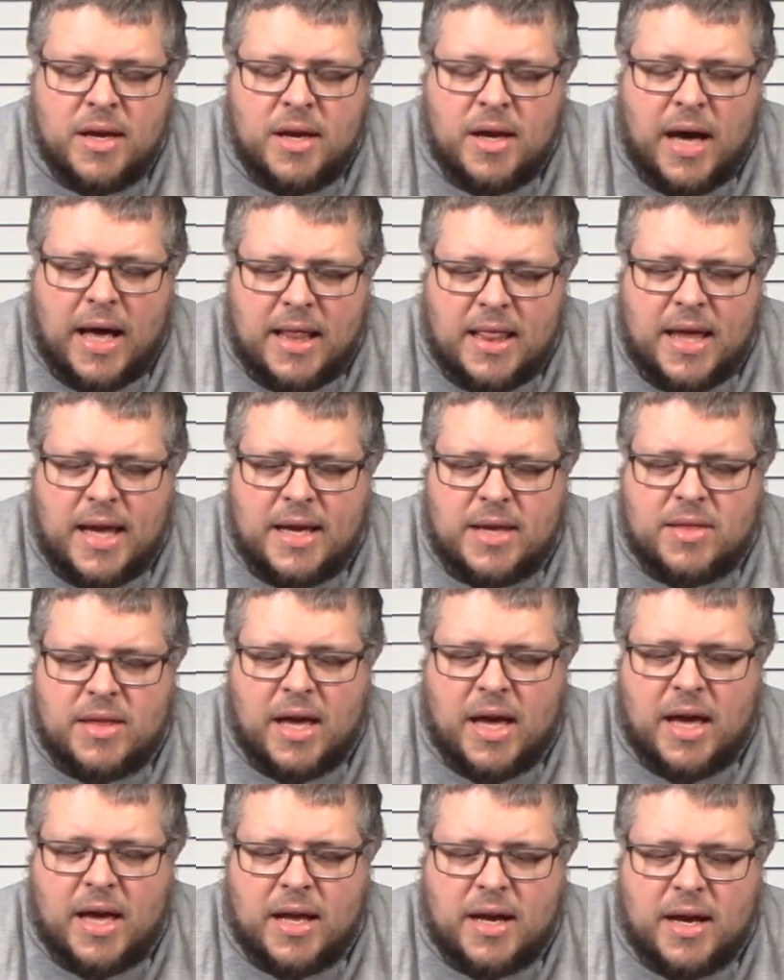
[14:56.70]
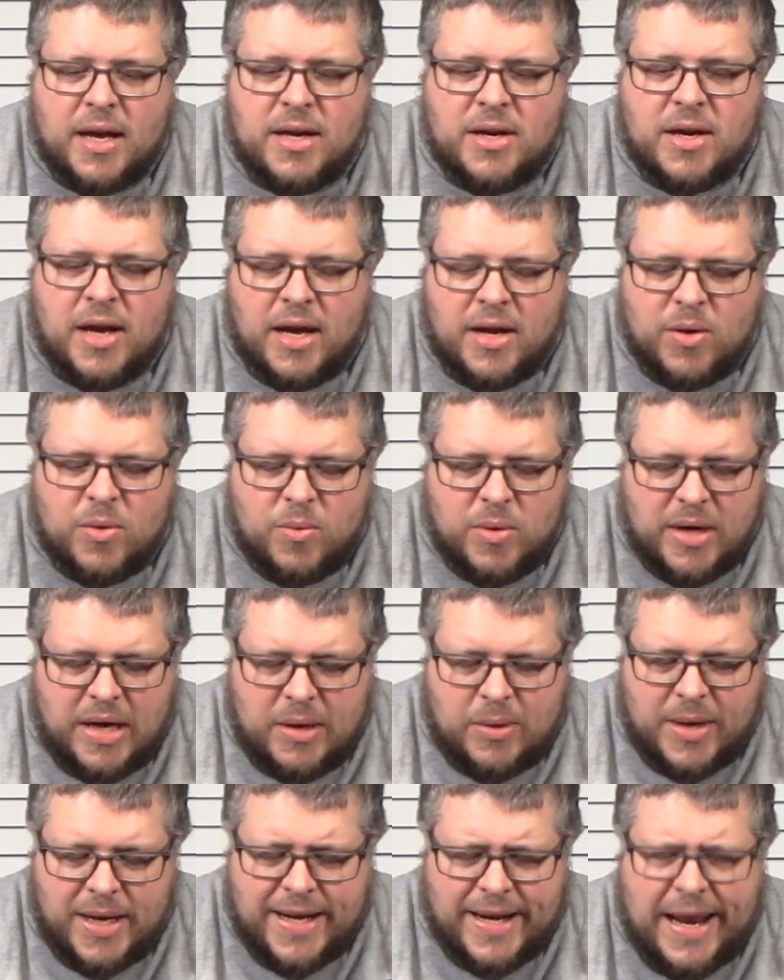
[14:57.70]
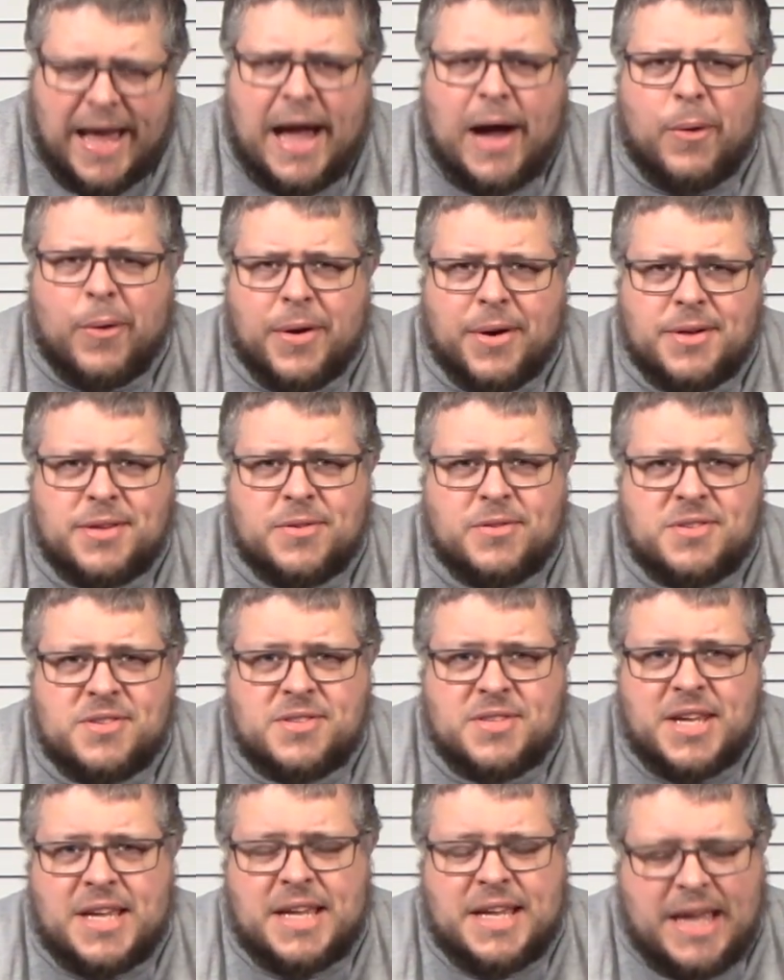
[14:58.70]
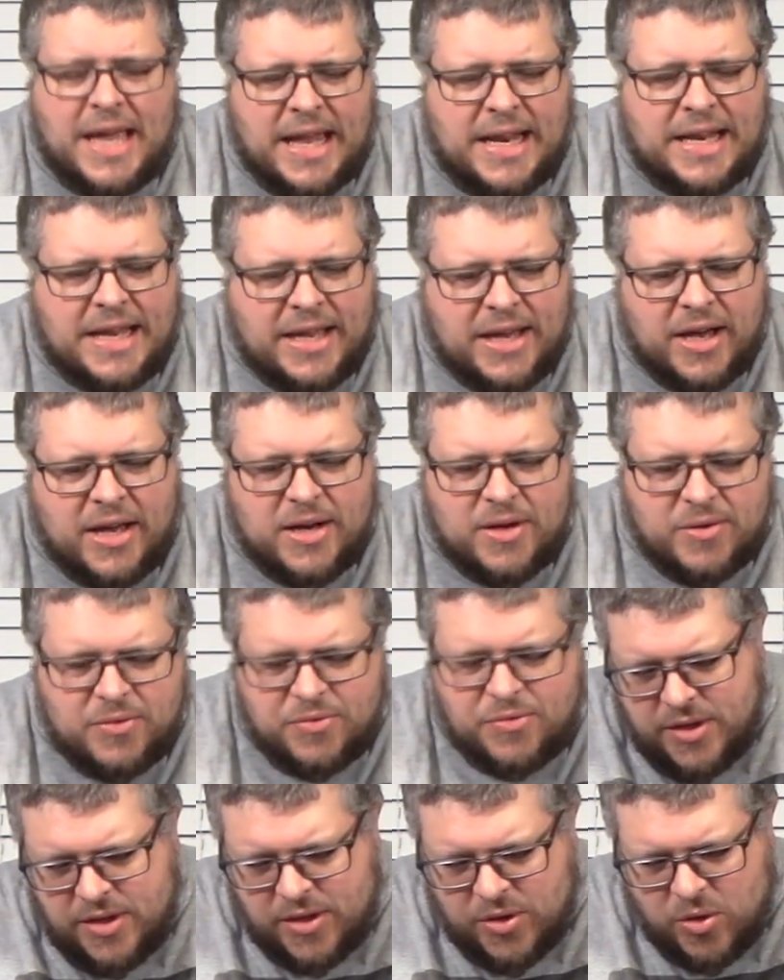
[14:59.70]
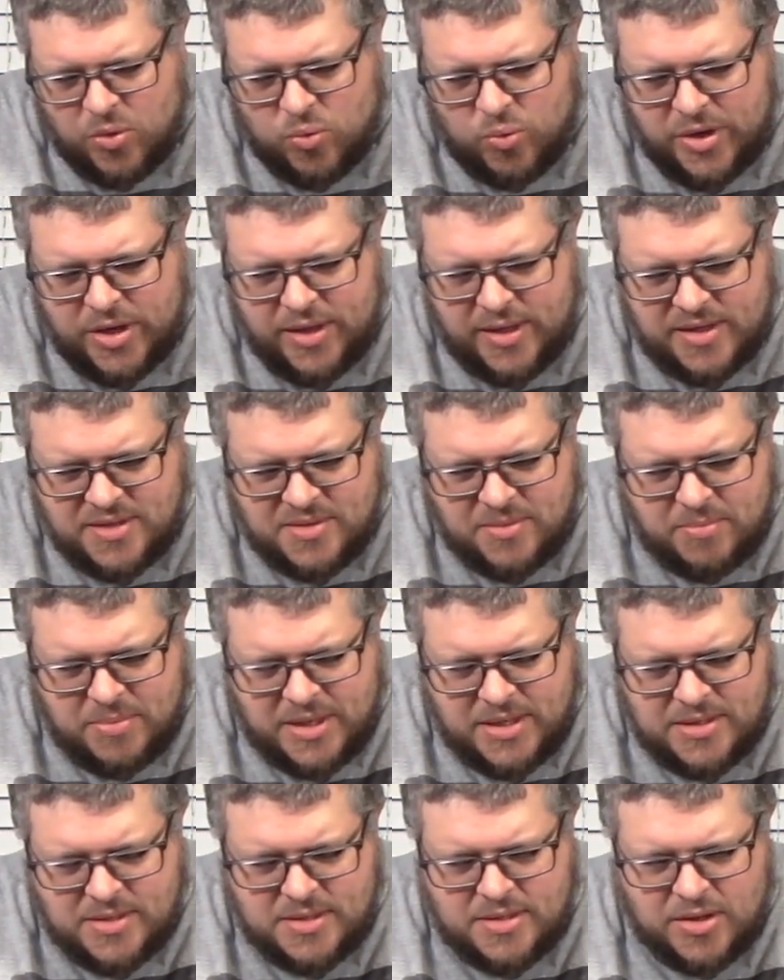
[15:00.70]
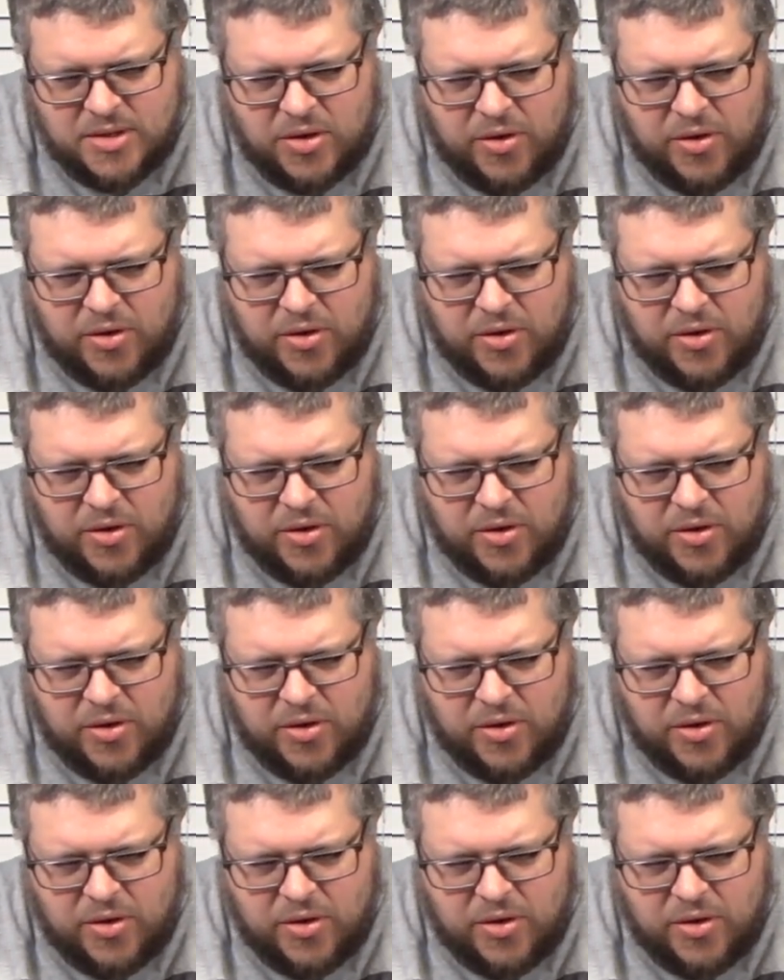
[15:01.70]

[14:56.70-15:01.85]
I like that. I don't want to wait an hour to see any kind of, you know, realism pieces in the